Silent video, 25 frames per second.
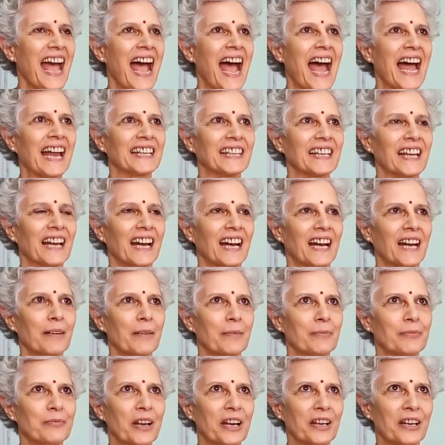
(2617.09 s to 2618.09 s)
And
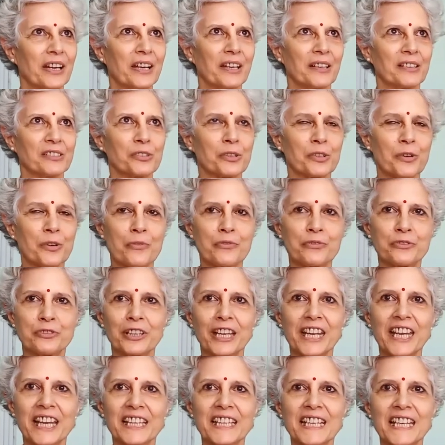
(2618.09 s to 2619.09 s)
very sort of
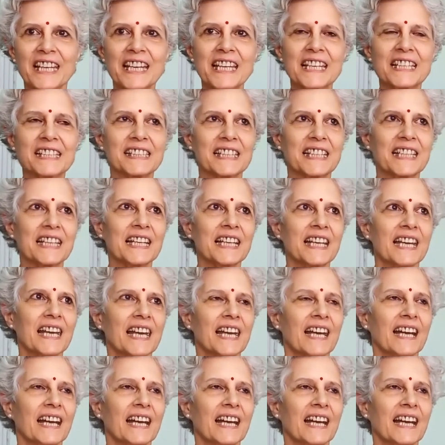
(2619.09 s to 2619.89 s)
free and easy.